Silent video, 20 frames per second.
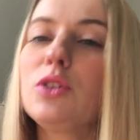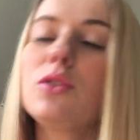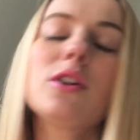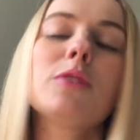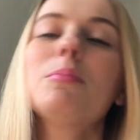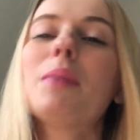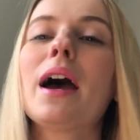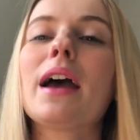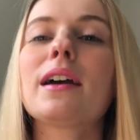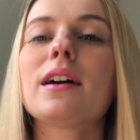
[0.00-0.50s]
you
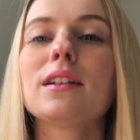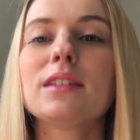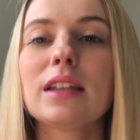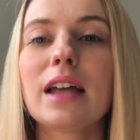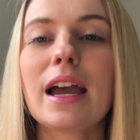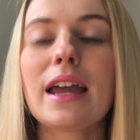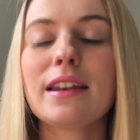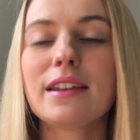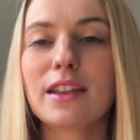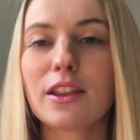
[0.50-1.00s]
could buy
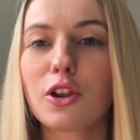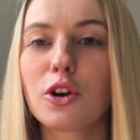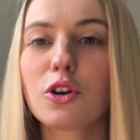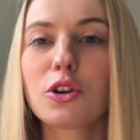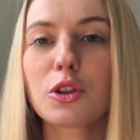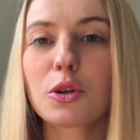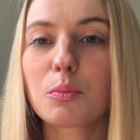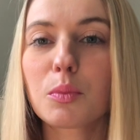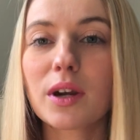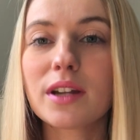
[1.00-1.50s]
online that are
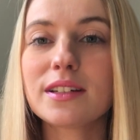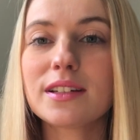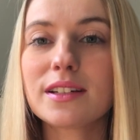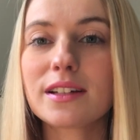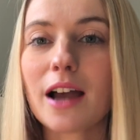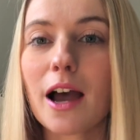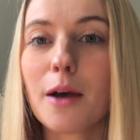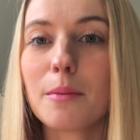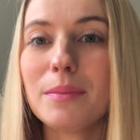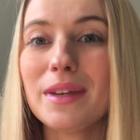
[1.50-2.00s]
the printed
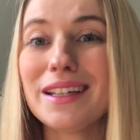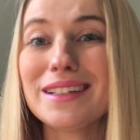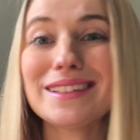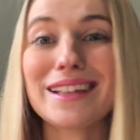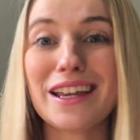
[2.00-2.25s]
copies,